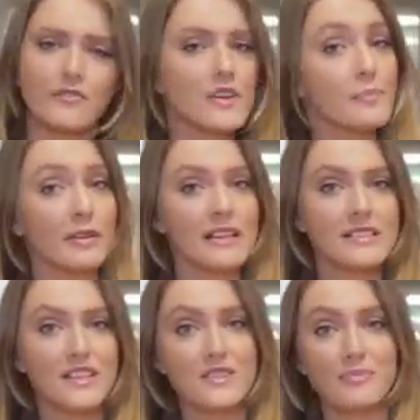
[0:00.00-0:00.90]
free
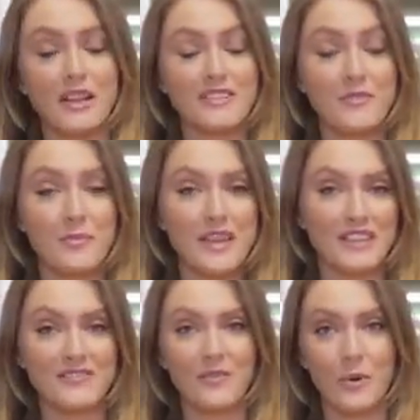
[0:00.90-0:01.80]
PlayStation Plus for
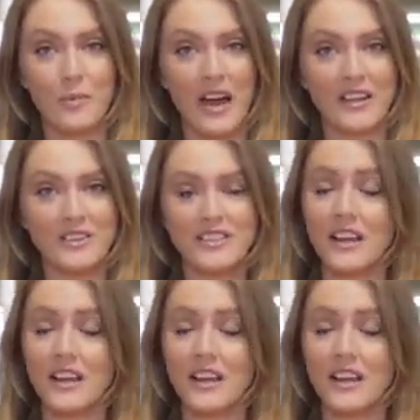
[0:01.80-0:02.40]
PS4 buyers,